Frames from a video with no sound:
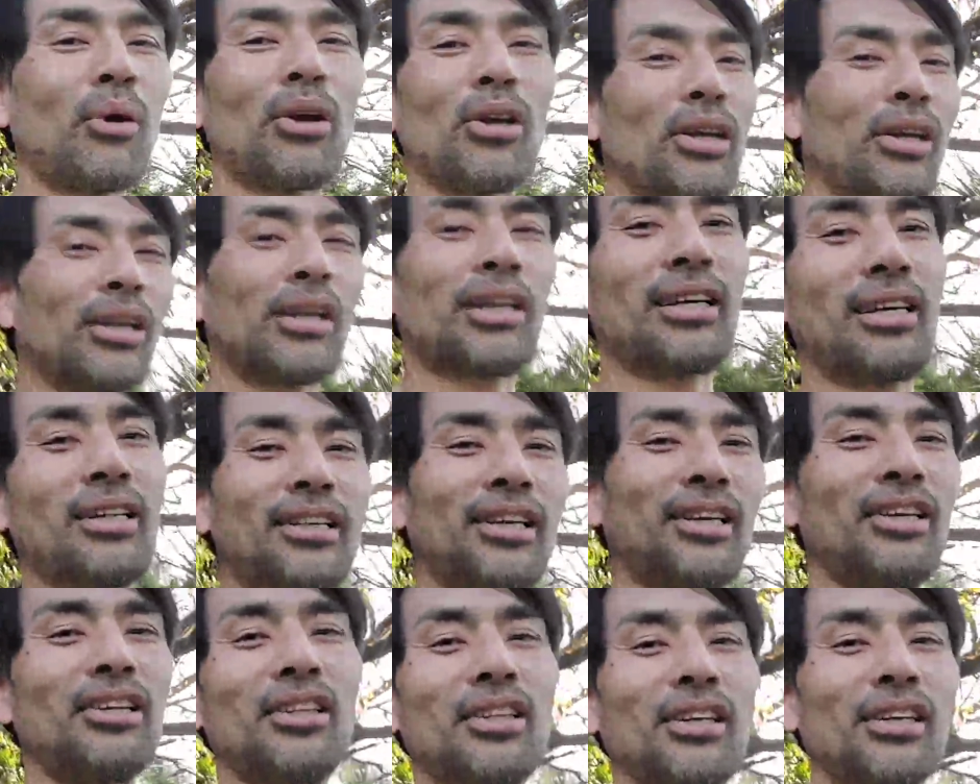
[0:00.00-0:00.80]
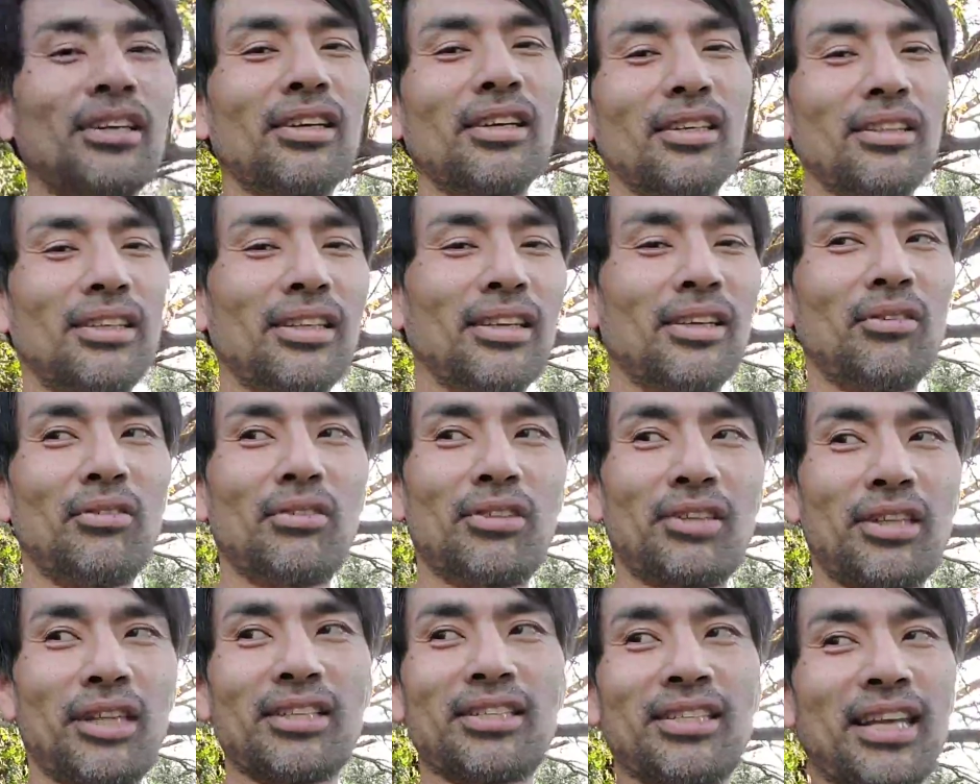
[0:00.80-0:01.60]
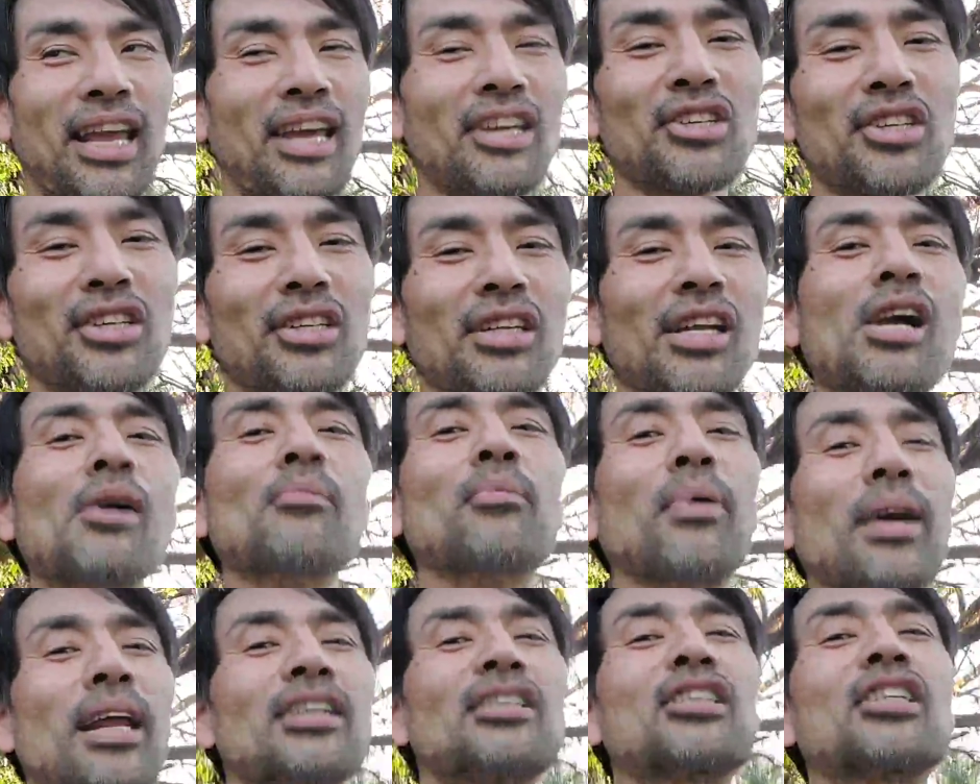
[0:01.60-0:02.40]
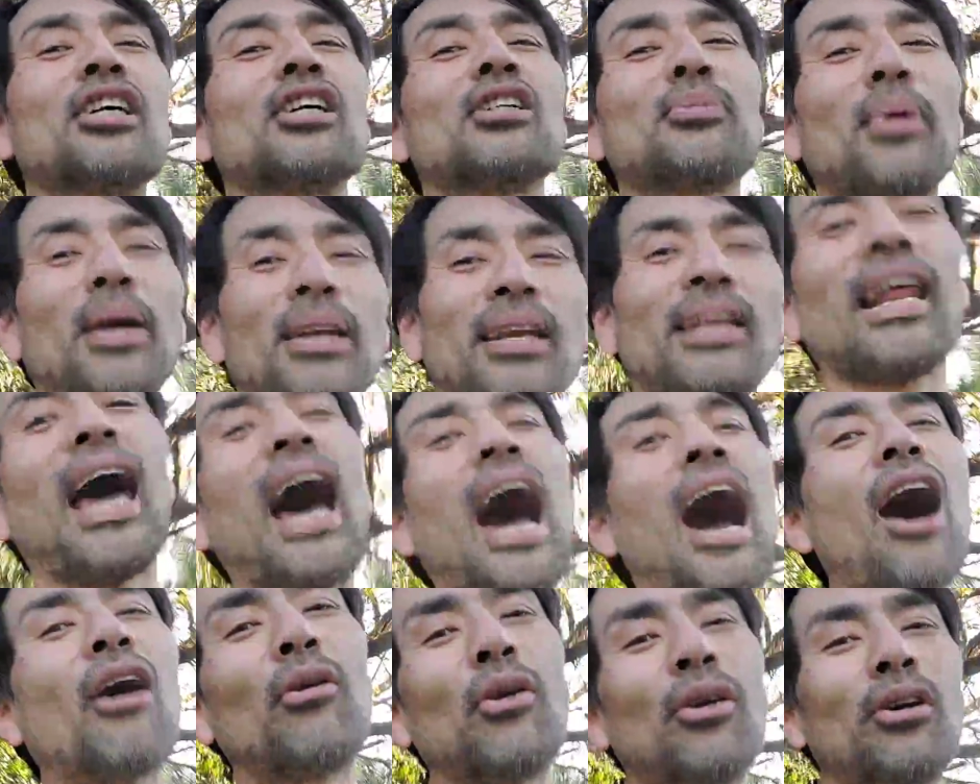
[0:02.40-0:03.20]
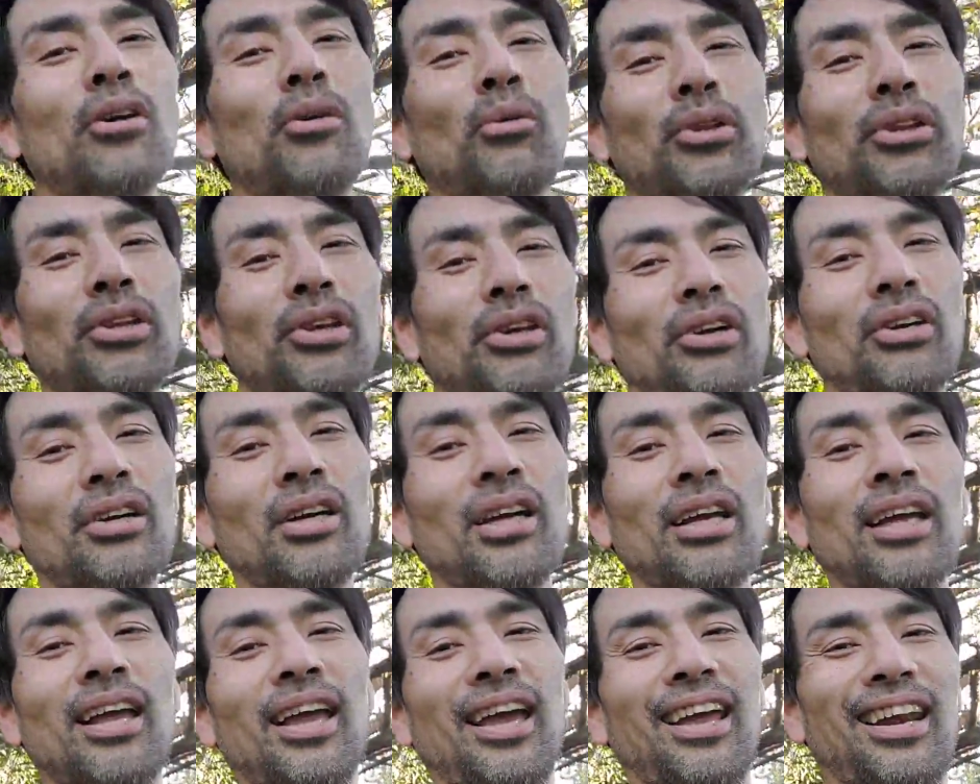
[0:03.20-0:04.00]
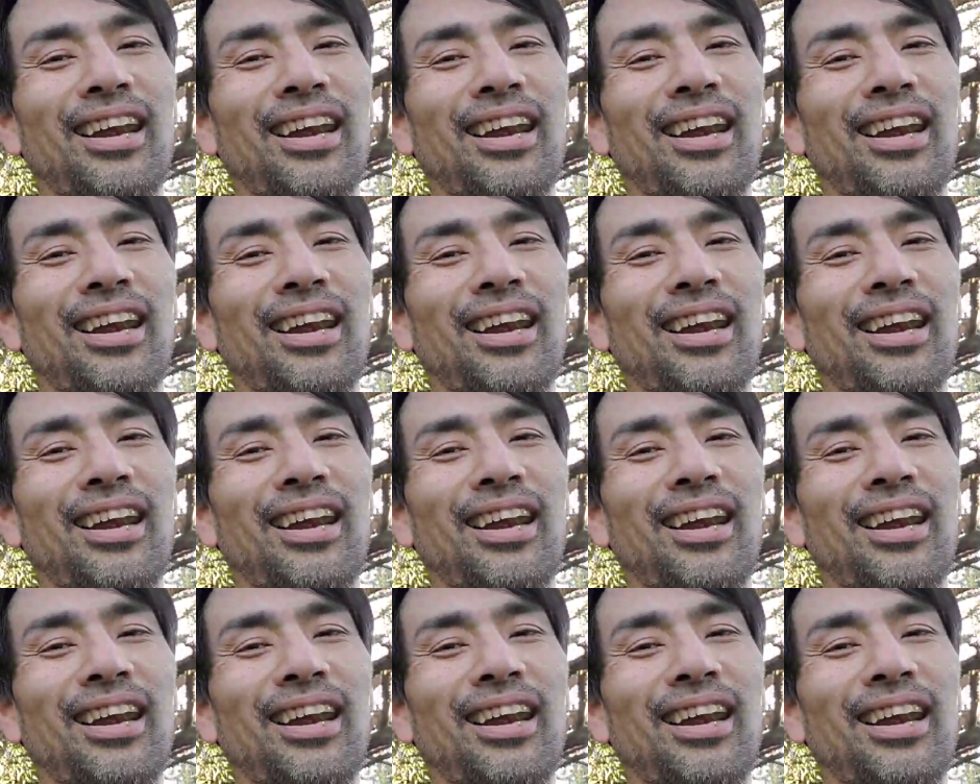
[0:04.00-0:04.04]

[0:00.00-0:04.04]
they weren't going to continue the session, but I still spent an hour with her